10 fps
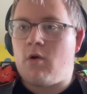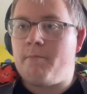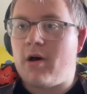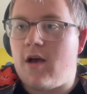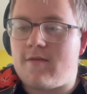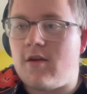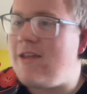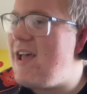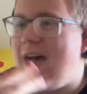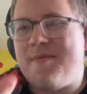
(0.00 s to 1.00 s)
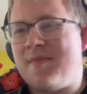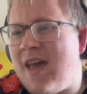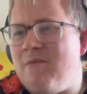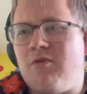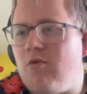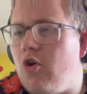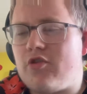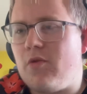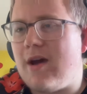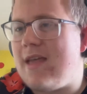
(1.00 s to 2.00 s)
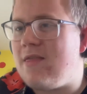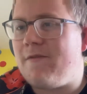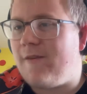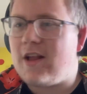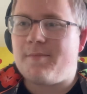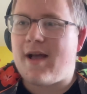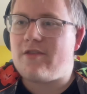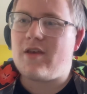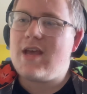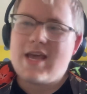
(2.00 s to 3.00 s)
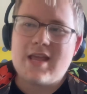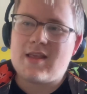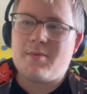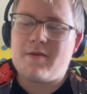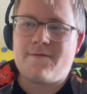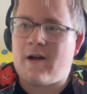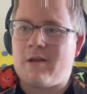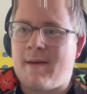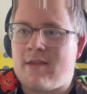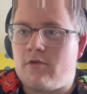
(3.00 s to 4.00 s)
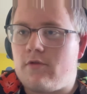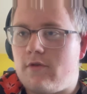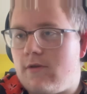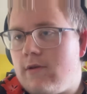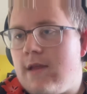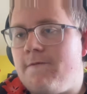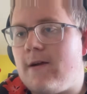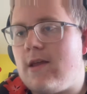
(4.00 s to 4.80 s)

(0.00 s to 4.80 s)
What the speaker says: one person, and they also were in the final in some of the final battles, in the